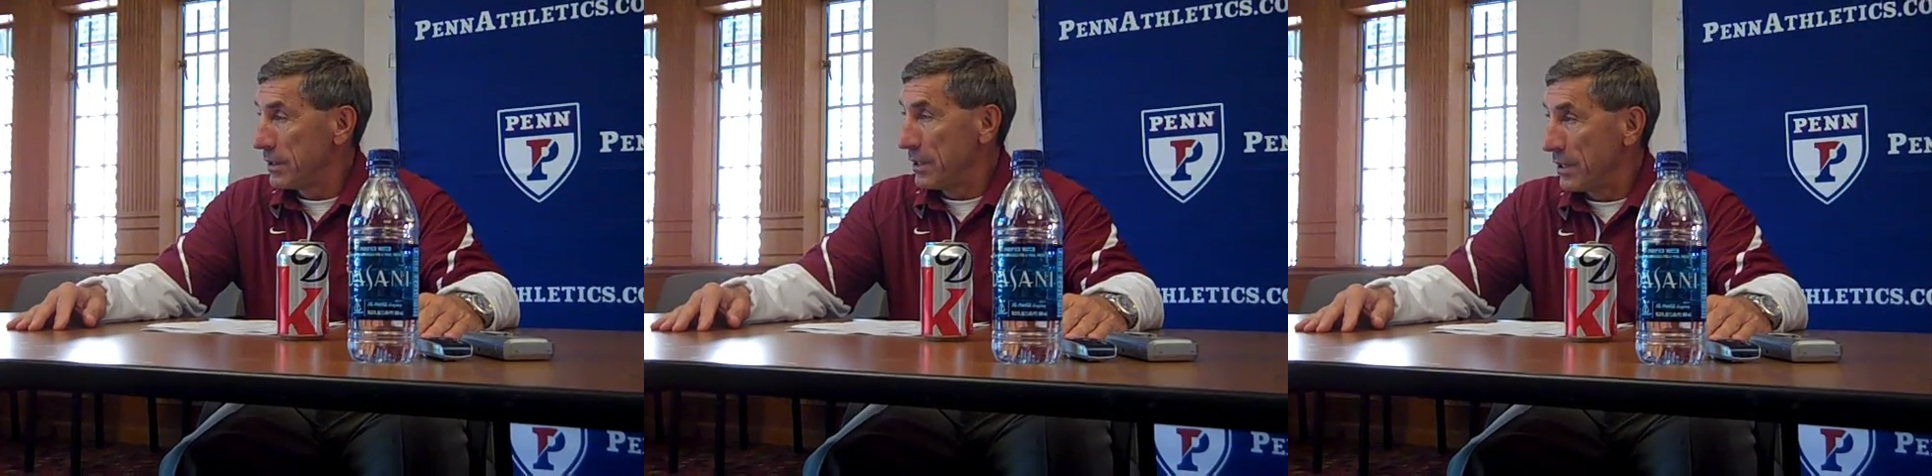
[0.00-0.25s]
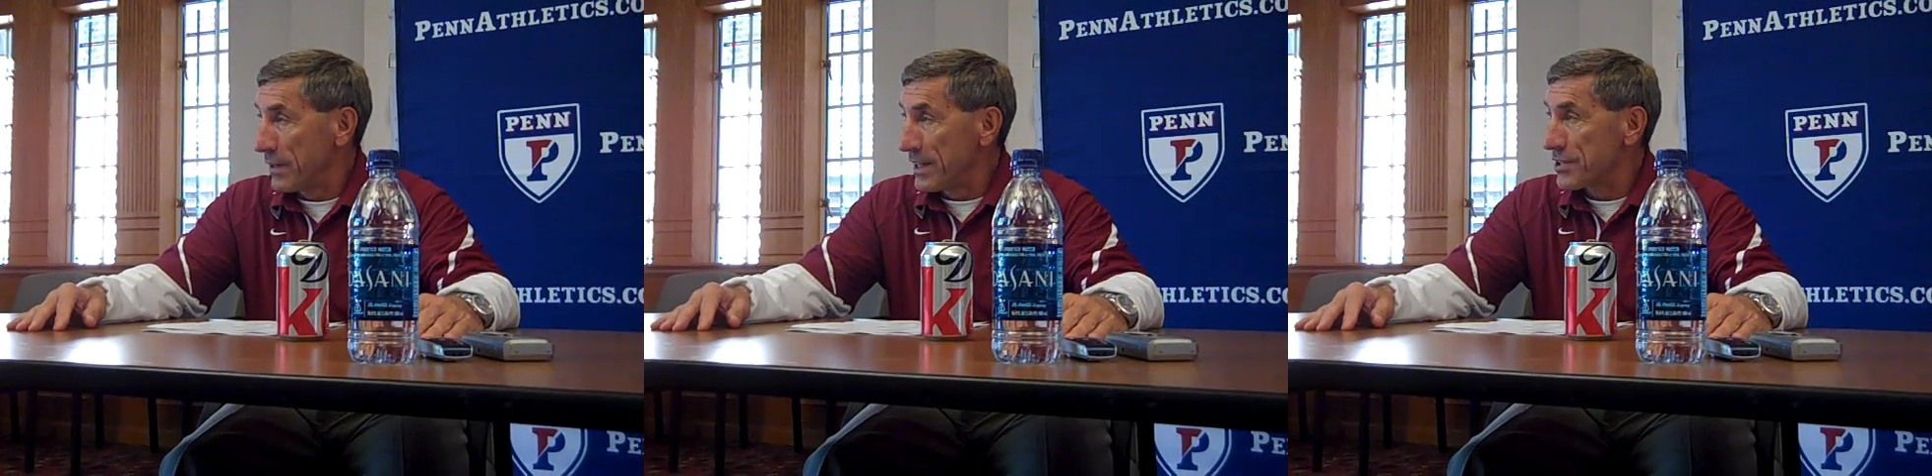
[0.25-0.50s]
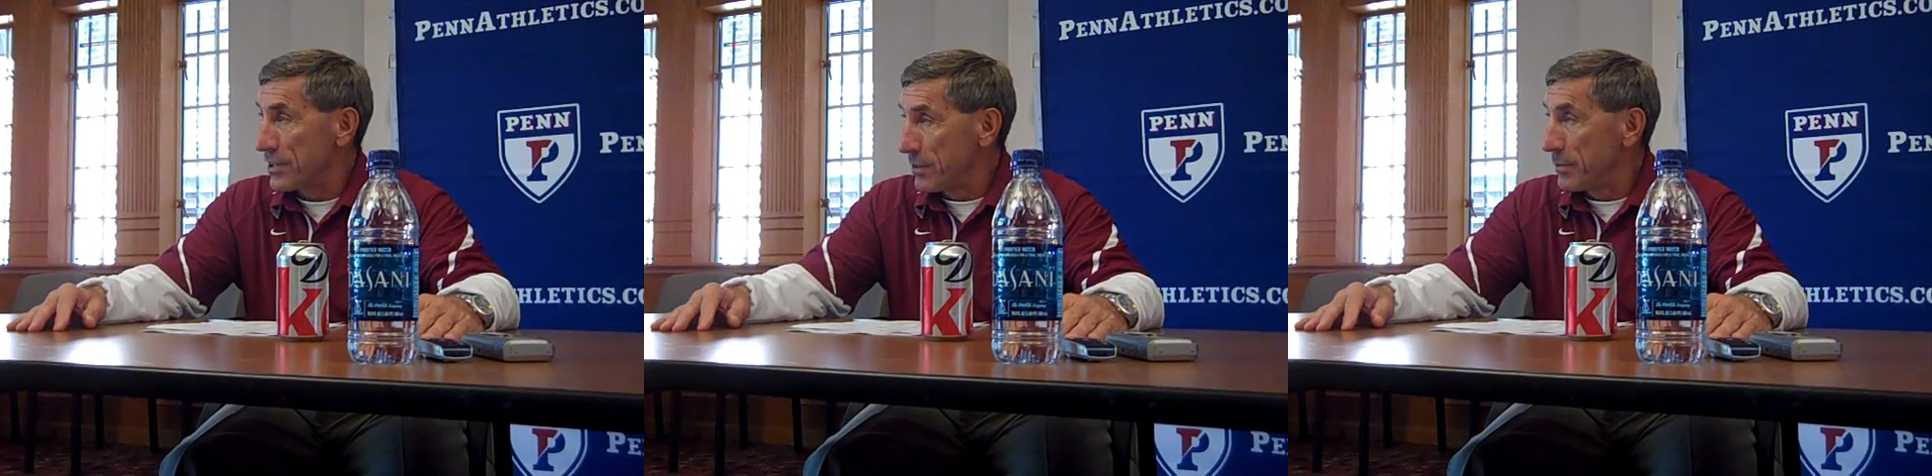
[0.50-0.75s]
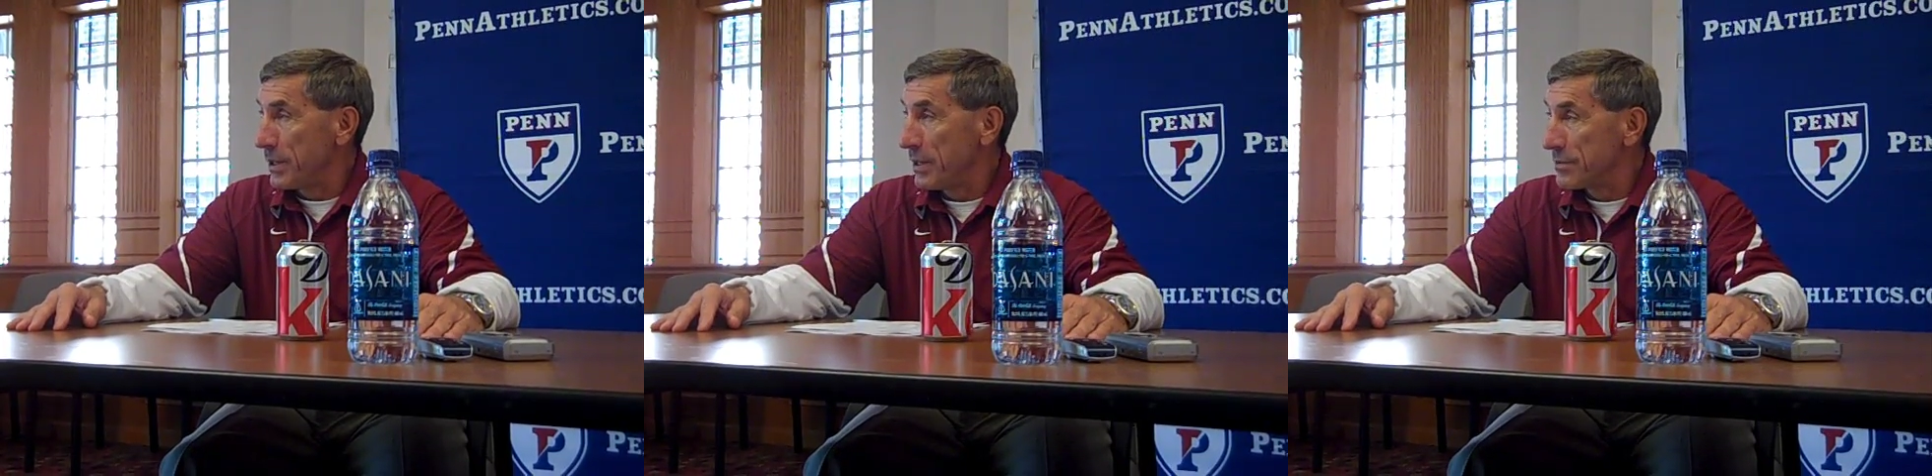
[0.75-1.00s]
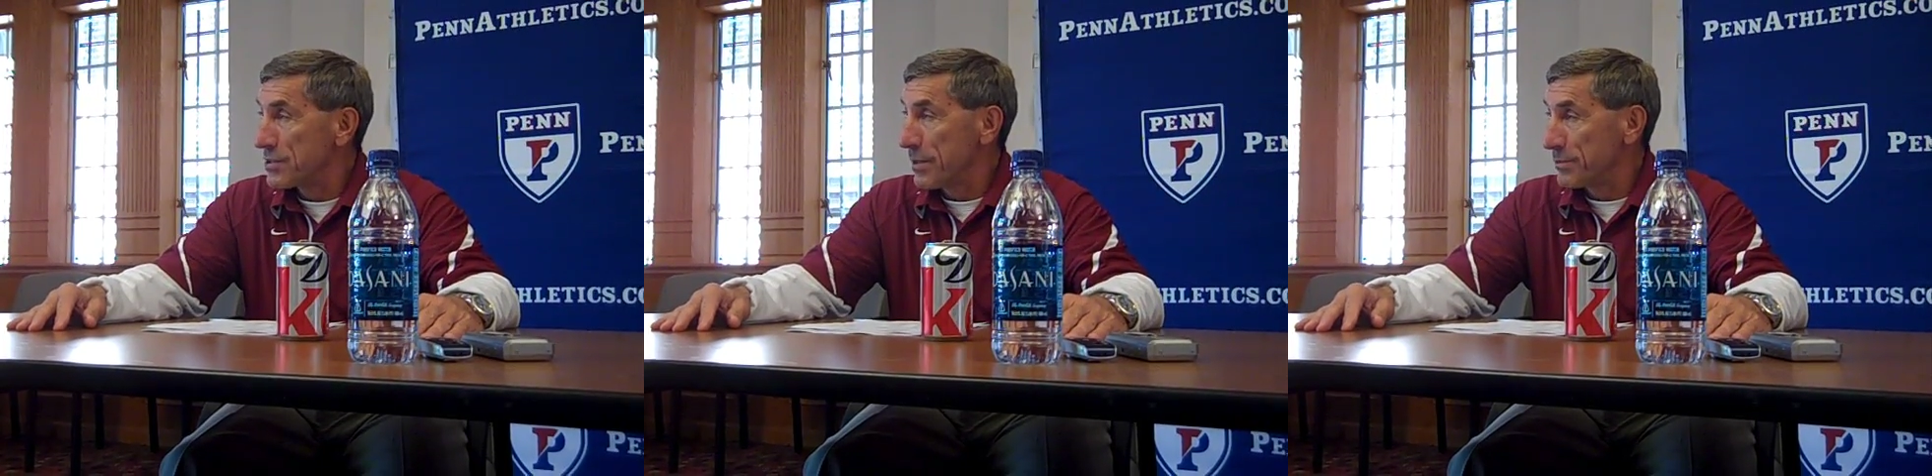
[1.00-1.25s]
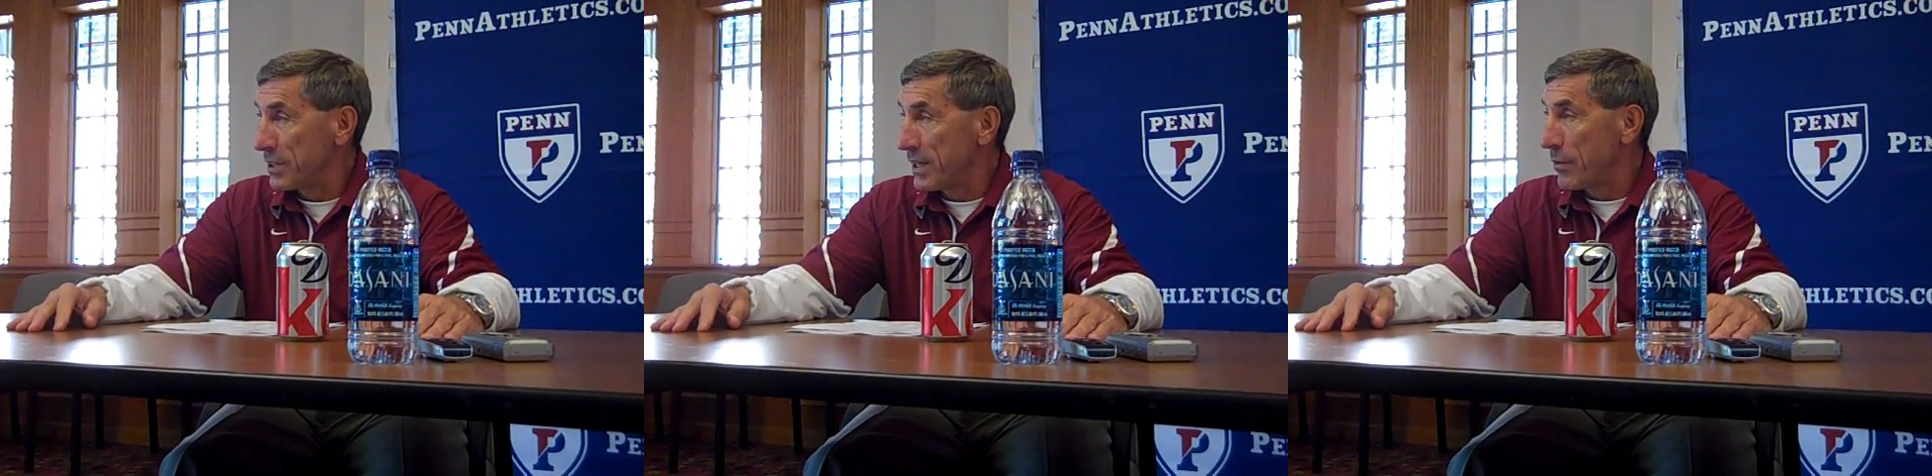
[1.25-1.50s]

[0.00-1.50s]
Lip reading: you know, that's going to be something